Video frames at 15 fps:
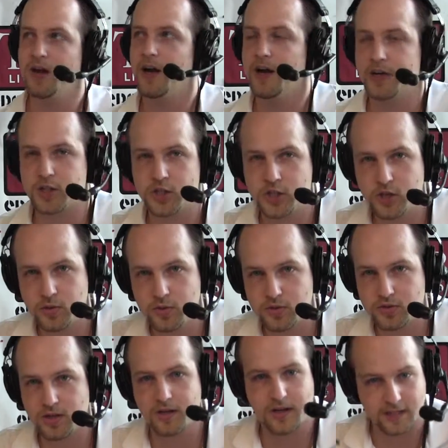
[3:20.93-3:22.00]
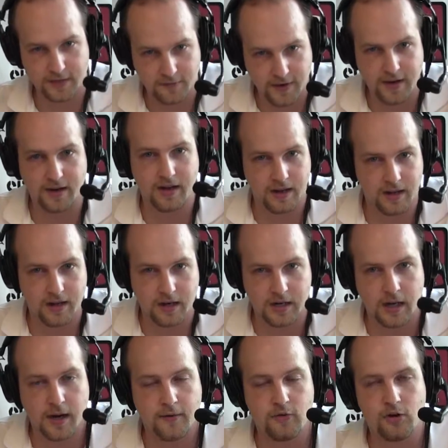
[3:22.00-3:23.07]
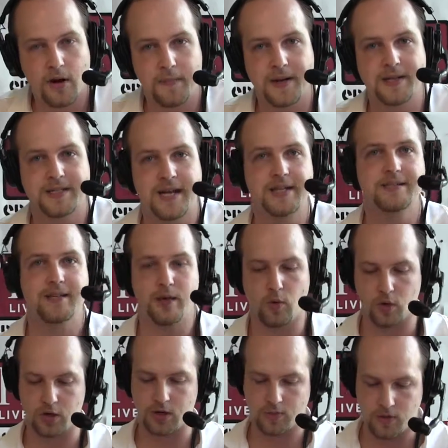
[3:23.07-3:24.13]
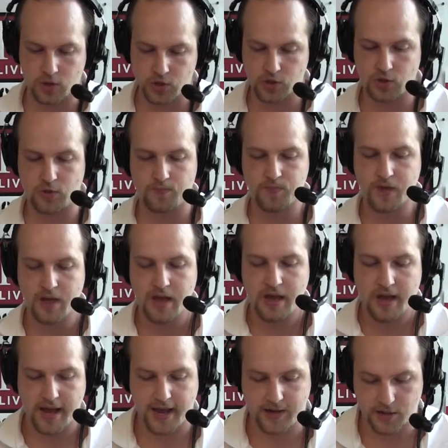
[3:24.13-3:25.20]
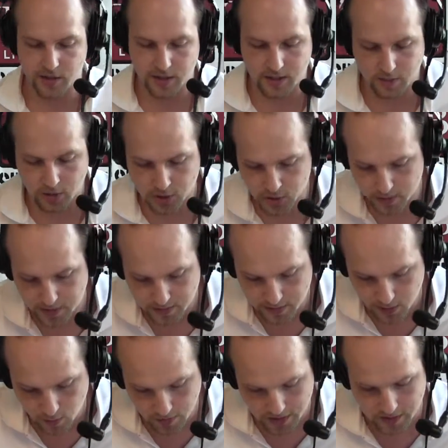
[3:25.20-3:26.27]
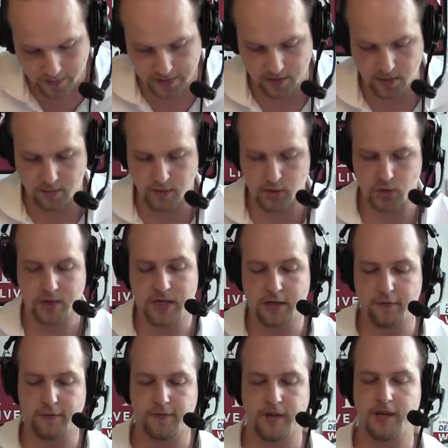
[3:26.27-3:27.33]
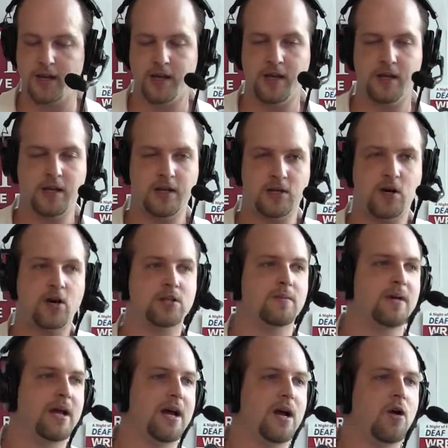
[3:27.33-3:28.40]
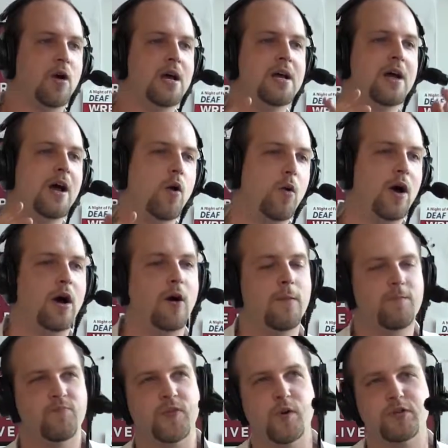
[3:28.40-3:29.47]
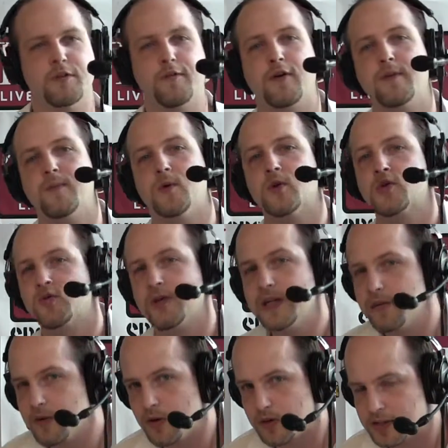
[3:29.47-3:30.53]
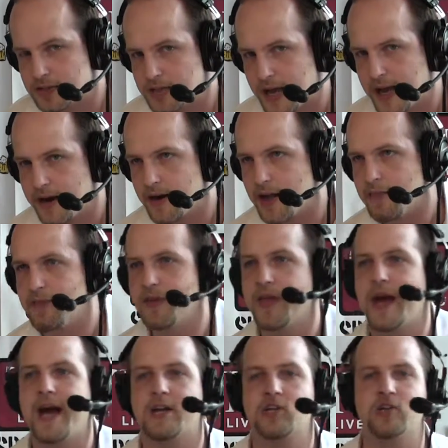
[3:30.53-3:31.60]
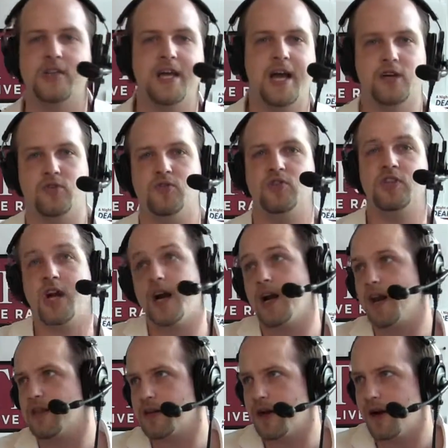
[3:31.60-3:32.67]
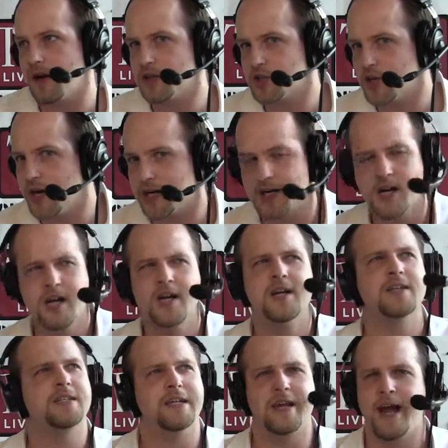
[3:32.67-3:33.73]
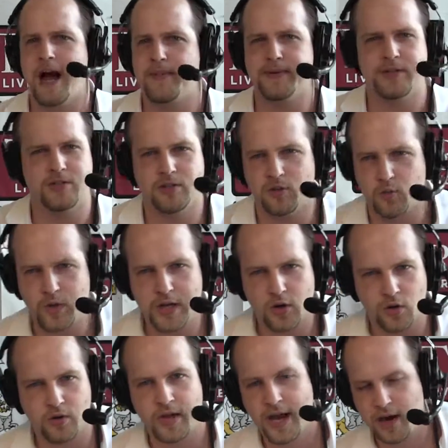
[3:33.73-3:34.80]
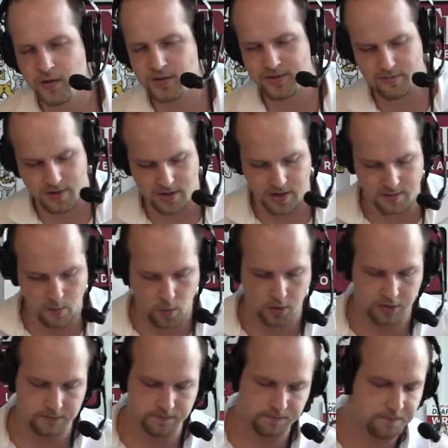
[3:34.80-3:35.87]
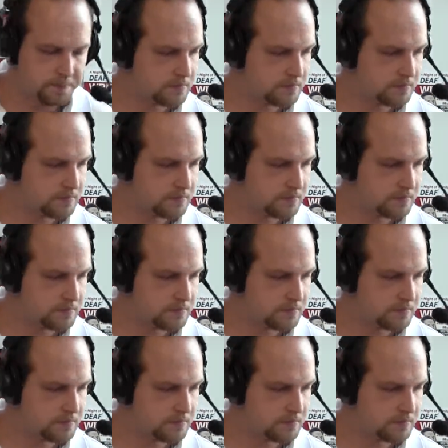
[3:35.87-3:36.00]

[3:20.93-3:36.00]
an excuse, gets fed a cover-up in his headset on commercial, and during commercial, when they come back on commercial, he talks about how, well, there was a verbal agreement on Saturday, but the actual signing of the contract didn't happen until the wee early hours of Monday morning.